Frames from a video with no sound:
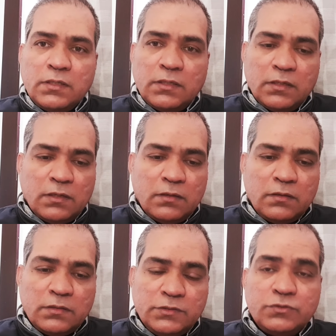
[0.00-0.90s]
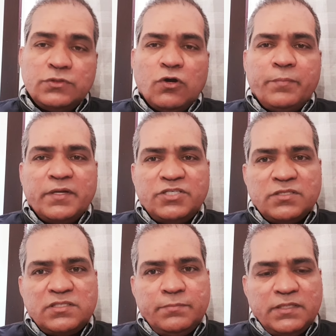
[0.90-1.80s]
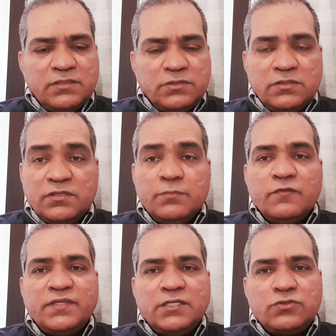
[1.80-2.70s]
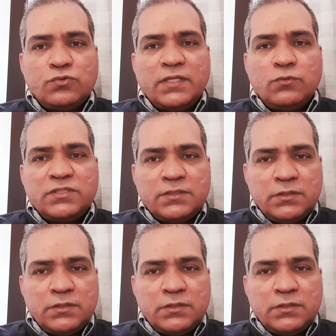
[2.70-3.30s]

uh, due to the operations been removed and thrown out,